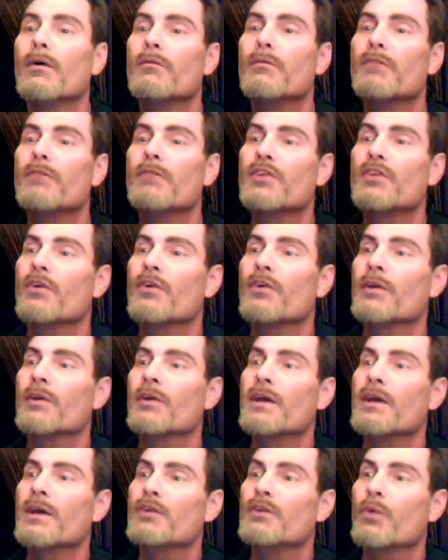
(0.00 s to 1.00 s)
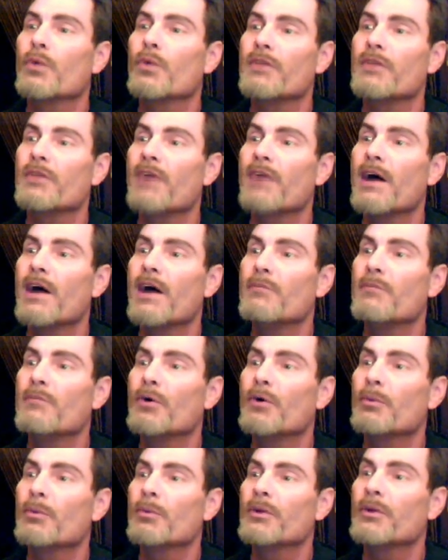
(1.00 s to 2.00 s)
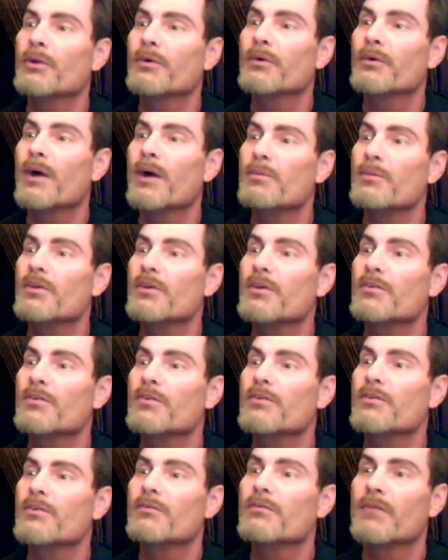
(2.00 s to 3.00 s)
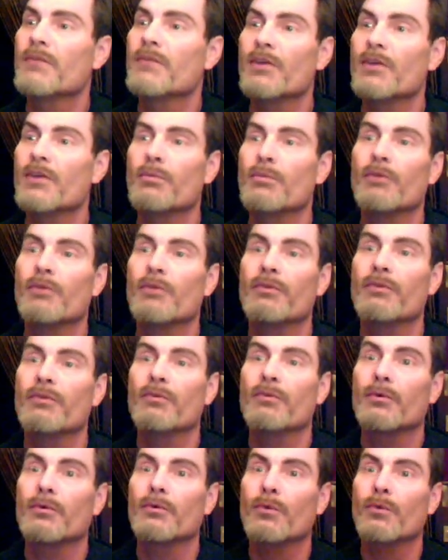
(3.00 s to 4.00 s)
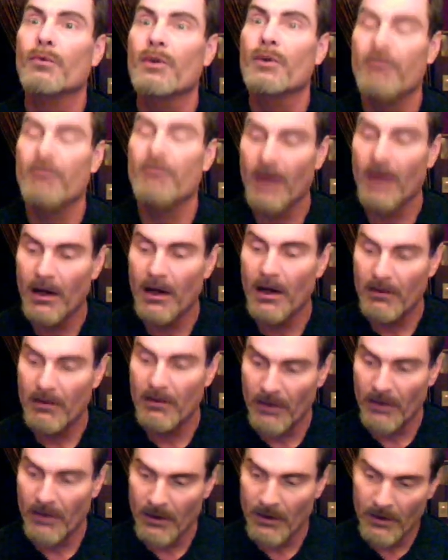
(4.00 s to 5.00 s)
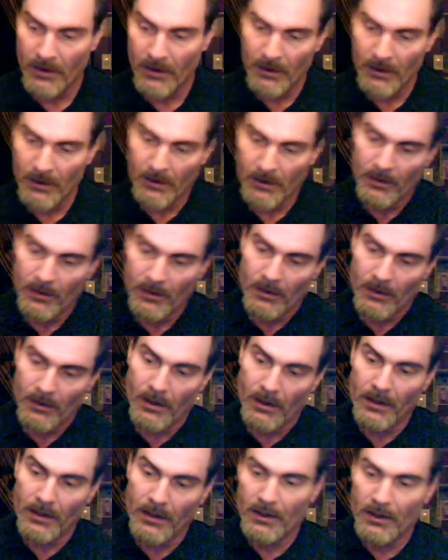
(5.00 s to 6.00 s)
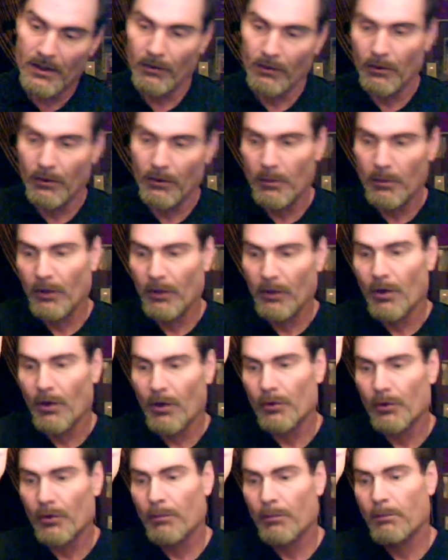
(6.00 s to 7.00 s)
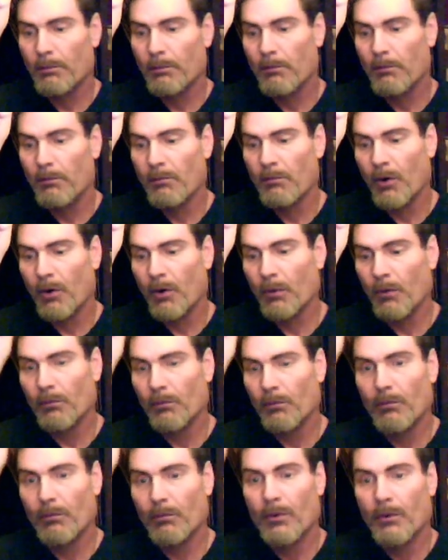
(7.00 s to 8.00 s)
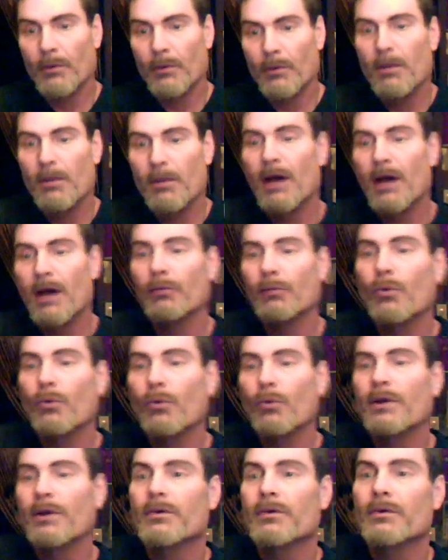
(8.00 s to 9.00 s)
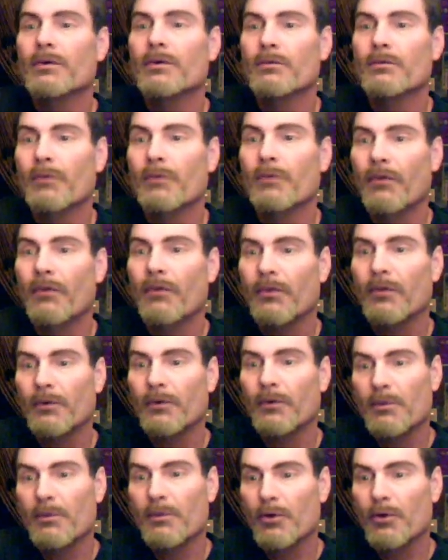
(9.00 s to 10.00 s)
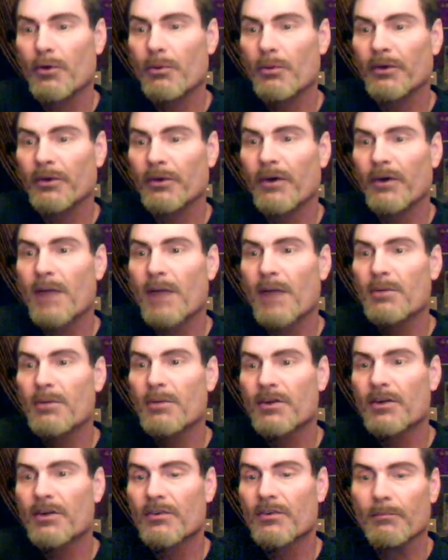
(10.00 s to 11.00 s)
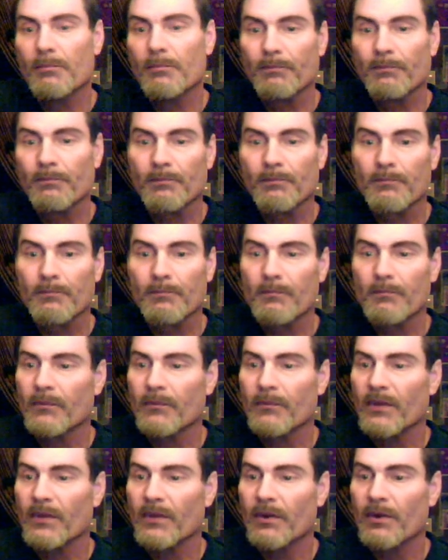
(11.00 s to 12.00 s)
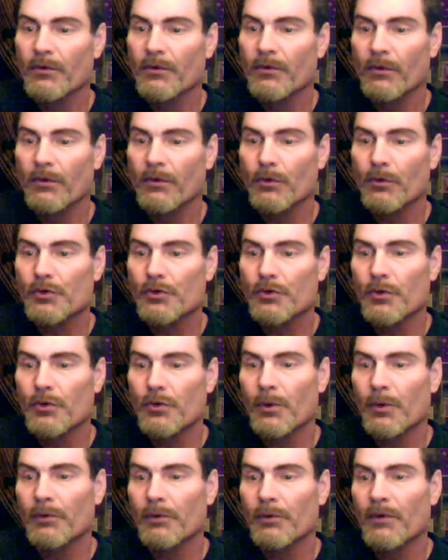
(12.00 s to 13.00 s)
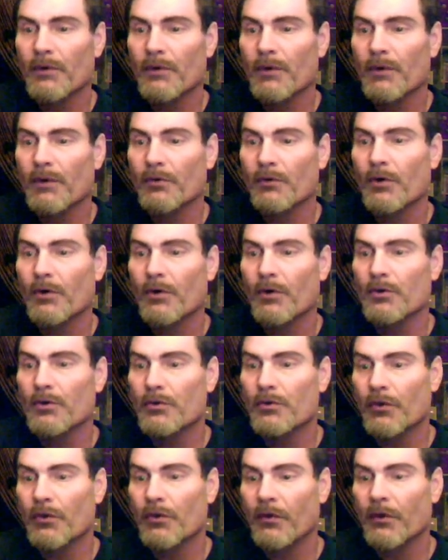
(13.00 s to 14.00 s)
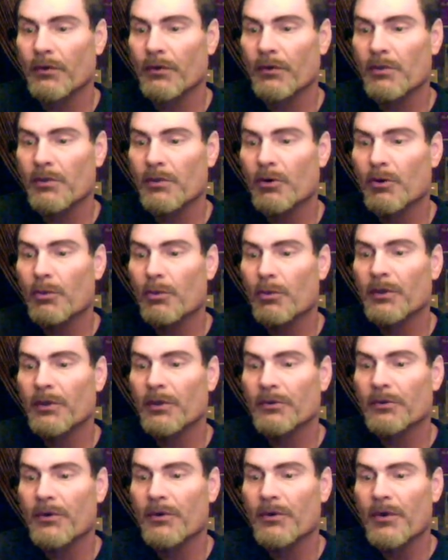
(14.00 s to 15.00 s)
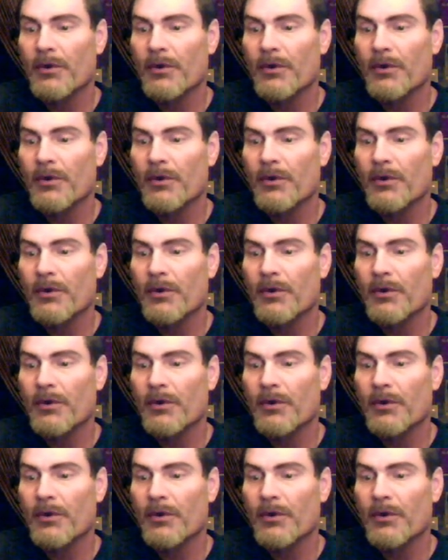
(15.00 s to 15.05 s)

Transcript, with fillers: fits on a 25 millimeter eyepiece that's perfect for a 25. I need a little bit longer bolt on the bottom one here for the 30 millimeter eyepiece. It was a little short. I was going to use the 30 millimeter.